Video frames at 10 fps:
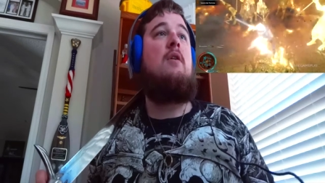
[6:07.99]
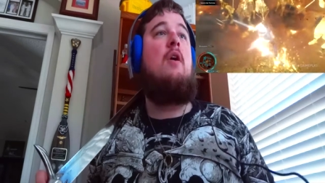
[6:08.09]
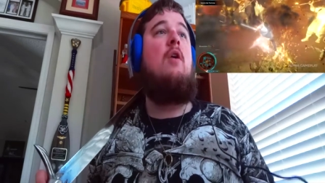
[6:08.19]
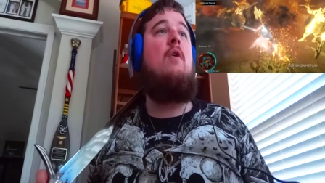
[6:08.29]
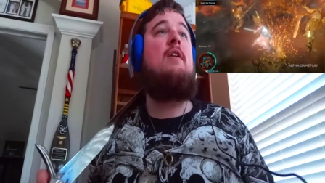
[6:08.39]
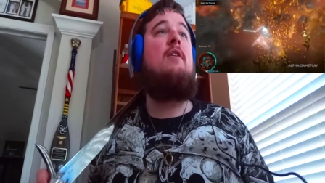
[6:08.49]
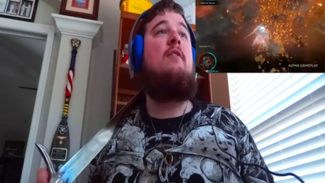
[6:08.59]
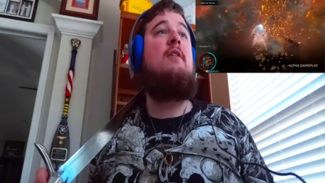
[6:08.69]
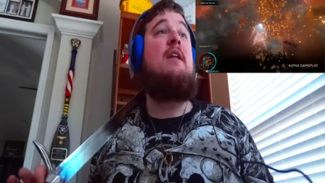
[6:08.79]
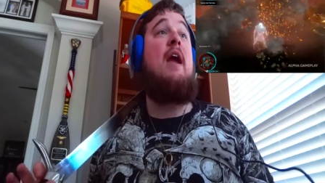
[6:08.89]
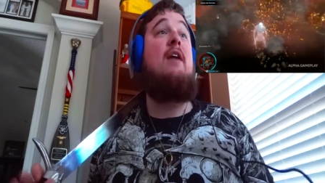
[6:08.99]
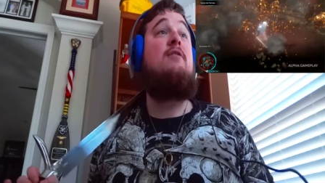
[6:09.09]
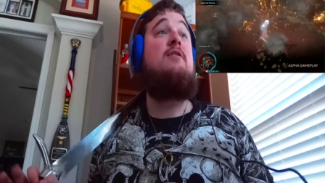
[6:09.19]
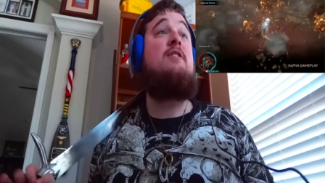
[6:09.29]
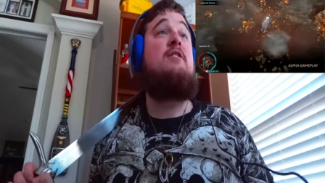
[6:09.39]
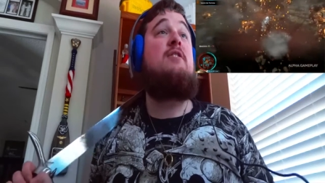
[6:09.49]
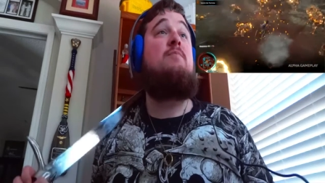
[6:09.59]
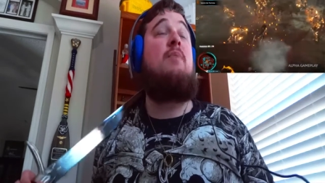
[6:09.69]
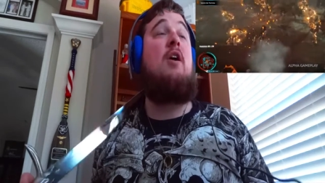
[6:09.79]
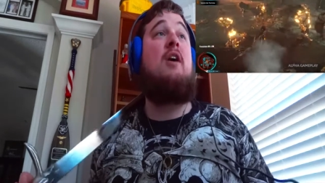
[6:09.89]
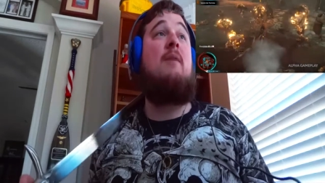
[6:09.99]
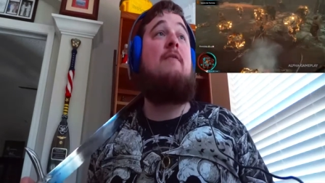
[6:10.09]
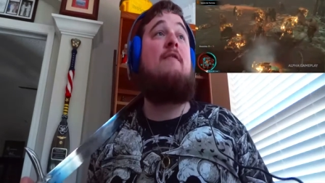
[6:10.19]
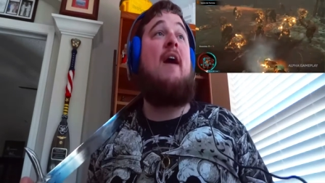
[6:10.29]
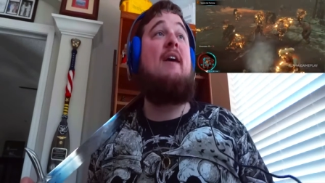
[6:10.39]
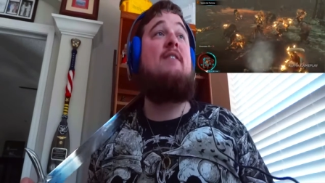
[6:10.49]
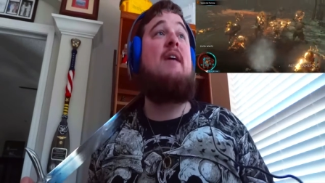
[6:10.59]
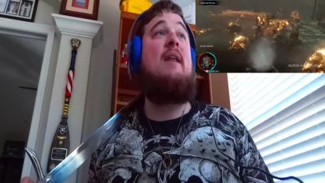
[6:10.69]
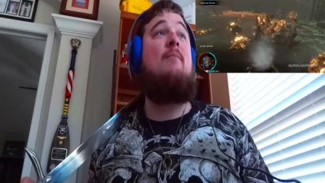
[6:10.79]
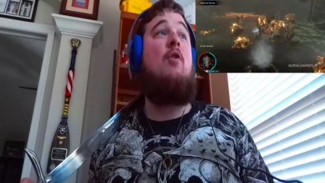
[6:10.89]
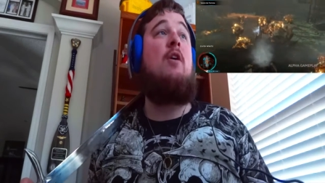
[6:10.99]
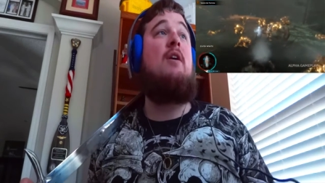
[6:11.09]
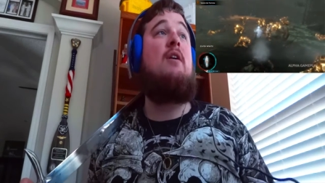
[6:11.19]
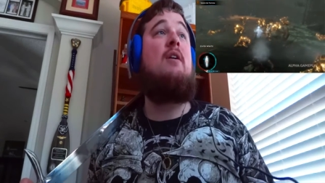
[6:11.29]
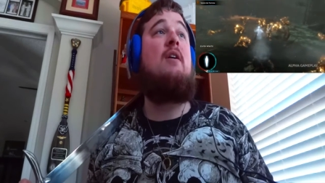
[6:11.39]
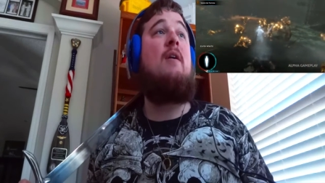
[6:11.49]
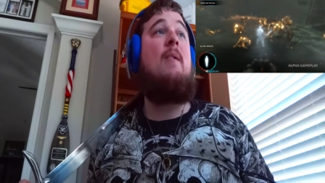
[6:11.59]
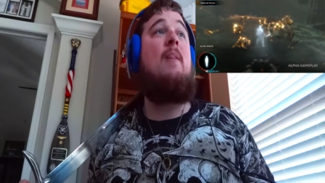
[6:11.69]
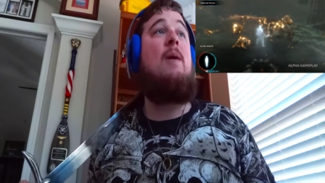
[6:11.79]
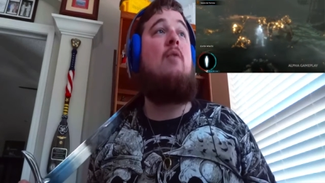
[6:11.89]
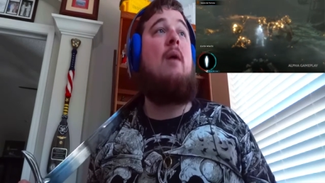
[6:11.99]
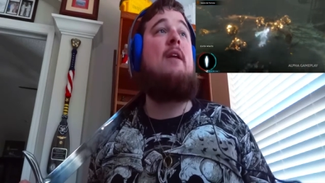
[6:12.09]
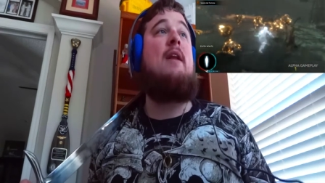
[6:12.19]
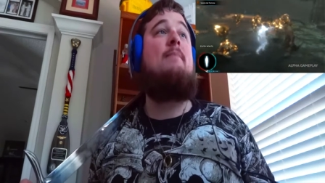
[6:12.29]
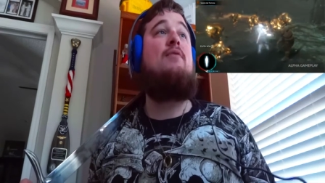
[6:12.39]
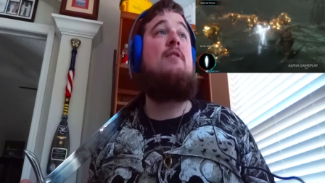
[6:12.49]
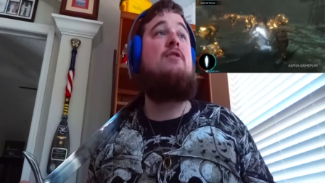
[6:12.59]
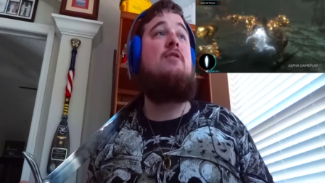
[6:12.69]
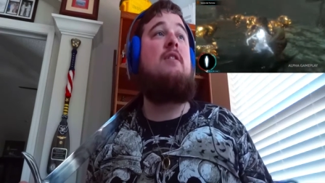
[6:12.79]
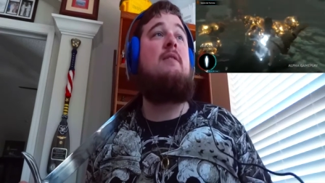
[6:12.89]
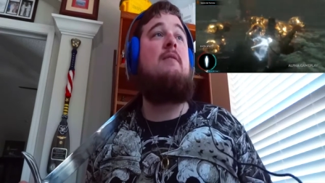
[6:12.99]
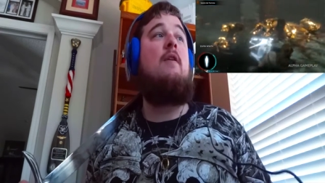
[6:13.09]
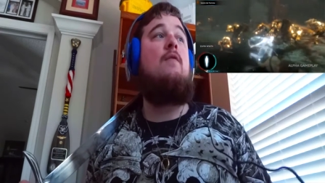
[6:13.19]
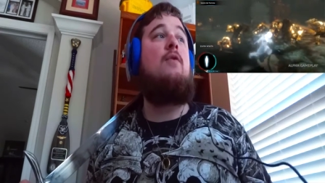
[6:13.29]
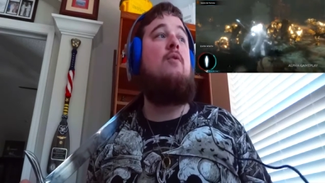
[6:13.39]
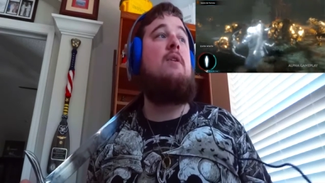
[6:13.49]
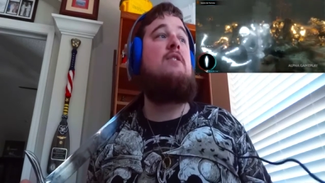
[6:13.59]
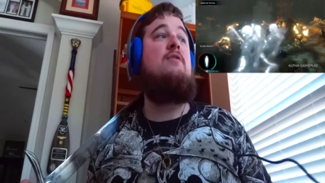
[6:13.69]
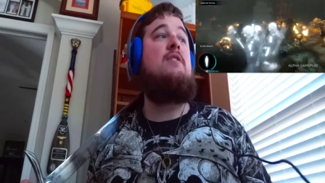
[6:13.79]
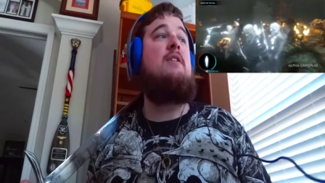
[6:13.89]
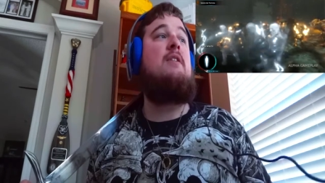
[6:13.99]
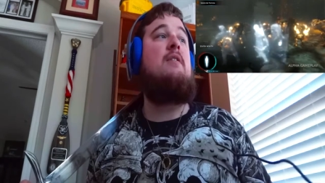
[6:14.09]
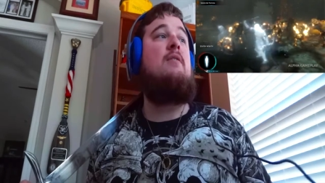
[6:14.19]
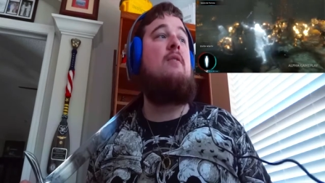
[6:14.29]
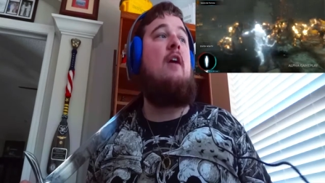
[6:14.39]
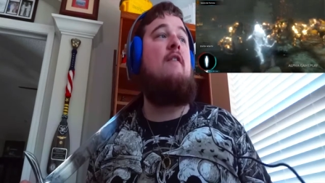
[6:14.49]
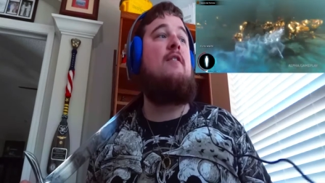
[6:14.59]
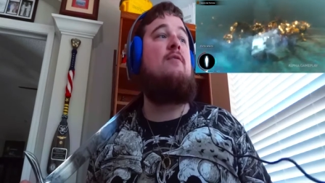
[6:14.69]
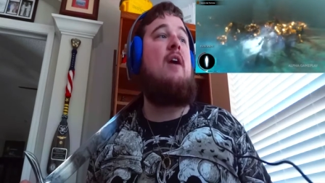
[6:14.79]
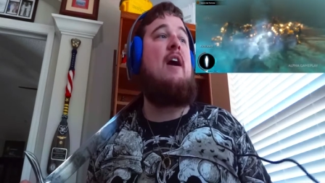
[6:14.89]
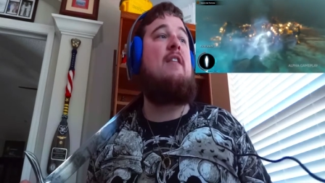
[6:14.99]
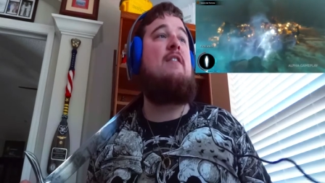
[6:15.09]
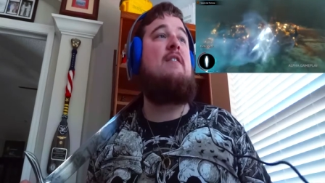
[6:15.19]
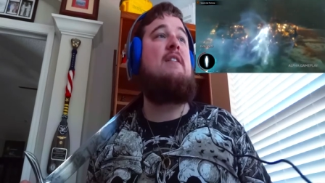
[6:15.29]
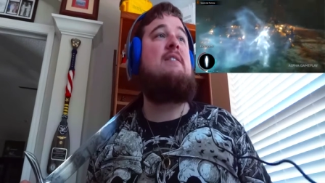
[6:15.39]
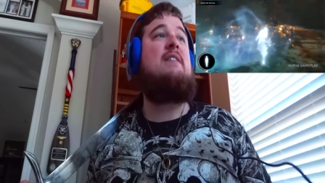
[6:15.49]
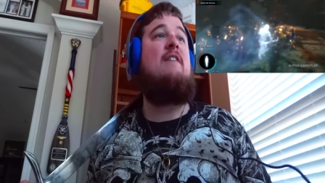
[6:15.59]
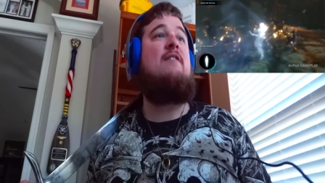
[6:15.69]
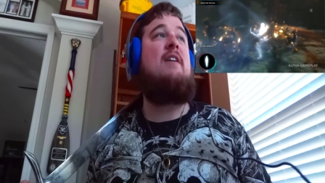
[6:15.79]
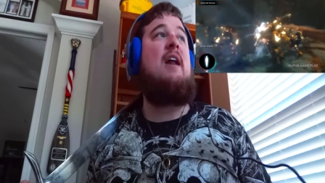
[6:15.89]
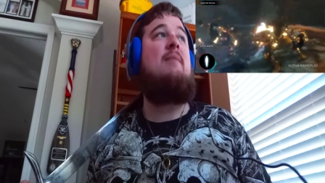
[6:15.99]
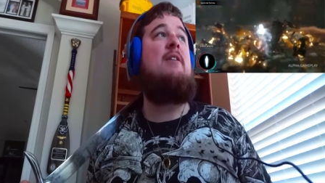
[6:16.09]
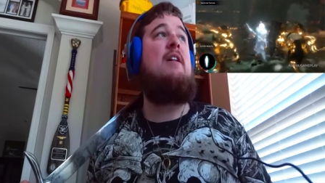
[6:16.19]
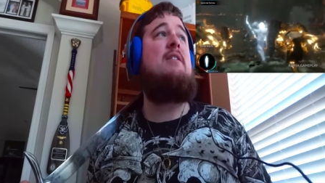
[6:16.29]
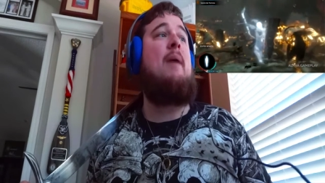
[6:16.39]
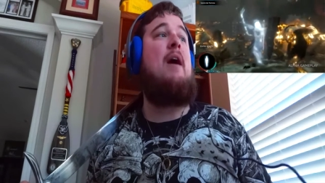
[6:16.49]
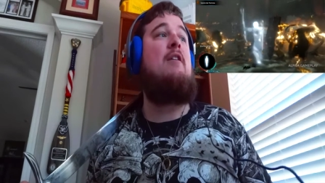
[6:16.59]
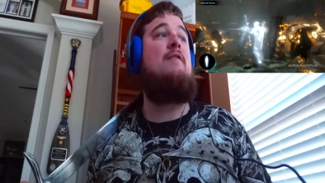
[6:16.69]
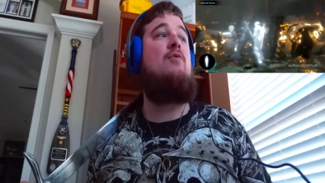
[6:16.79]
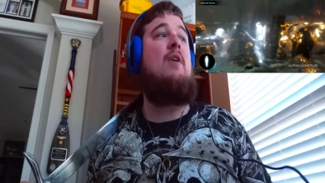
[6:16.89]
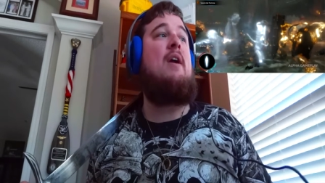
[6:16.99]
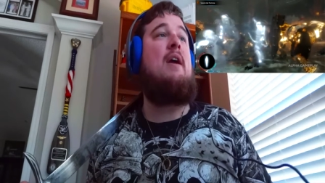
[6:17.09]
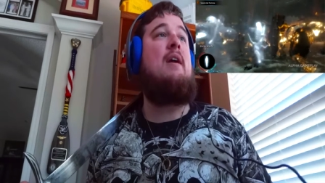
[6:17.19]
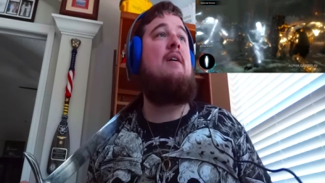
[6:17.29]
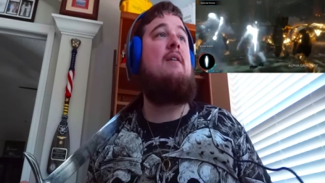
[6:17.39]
Oh, and you don't need arrows to spark up fires anymore? Well, I mean, I'm pretty sure you can... Ooh, he's using Elven Wrath. That's definitely got to be, like, the power of the ring.